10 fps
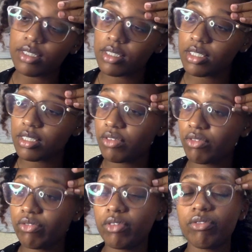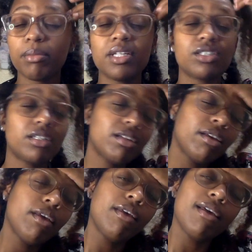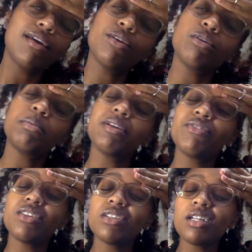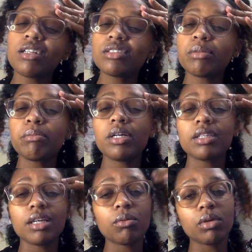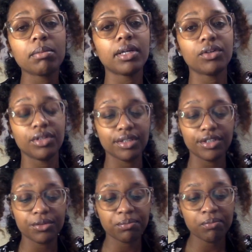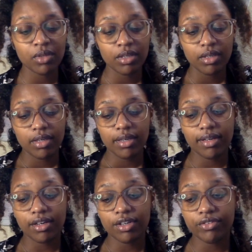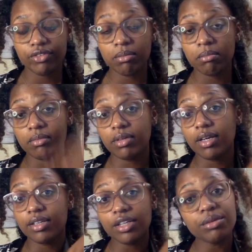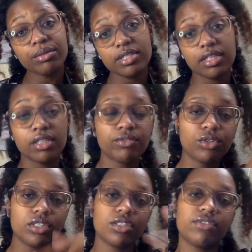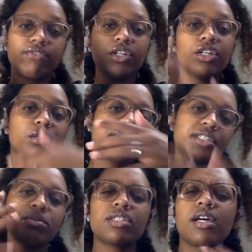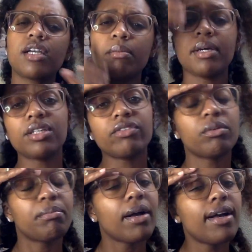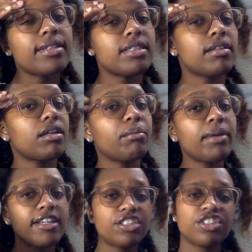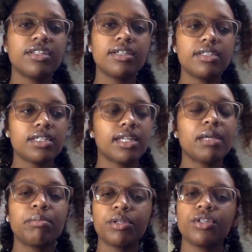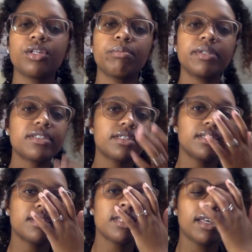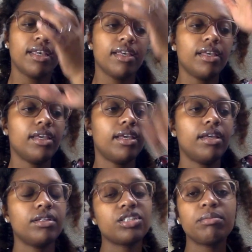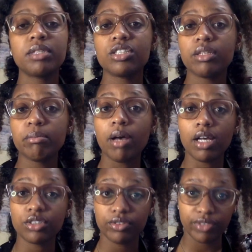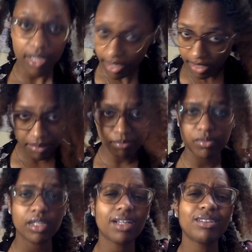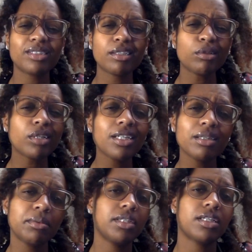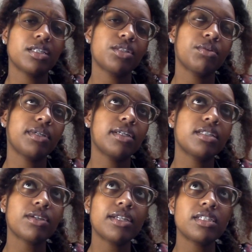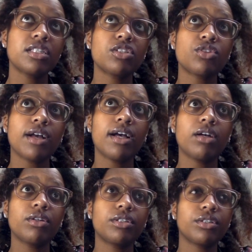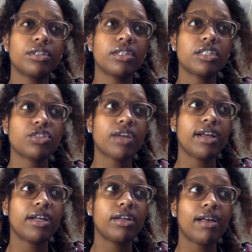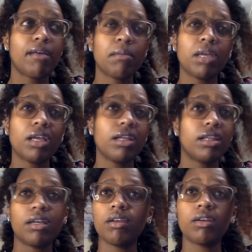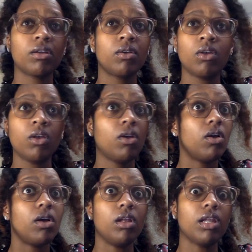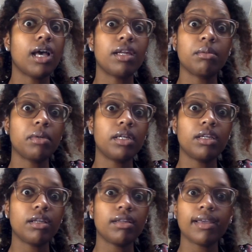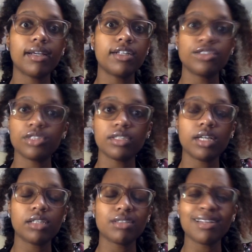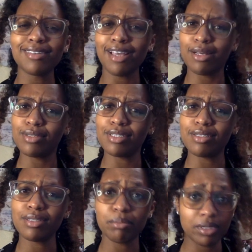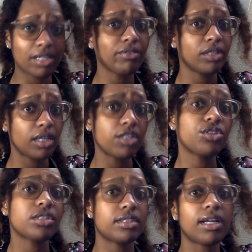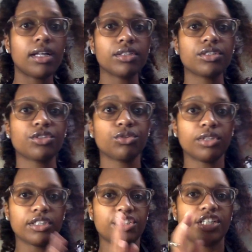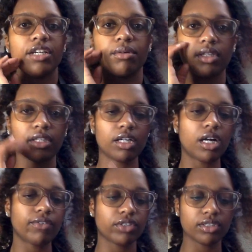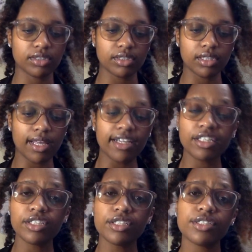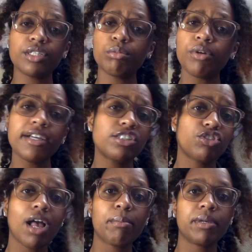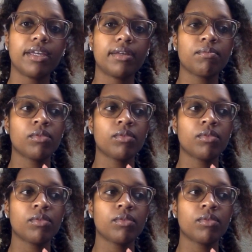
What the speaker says: details and information. I don't want to pay $50 a month. Like, what am I going to do? And I heard from another reseller, Voyage's Verb. She was talking about different bots and automations and like building your business. And she mentioned Posher VA. And I was like, okay, let me look into it. So I did the trial. during that trial, I made like a lot of money, like hundreds of dollars, not thousands, but definitely hundreds of dollars through their sharing, their offers to likers, their price dropping,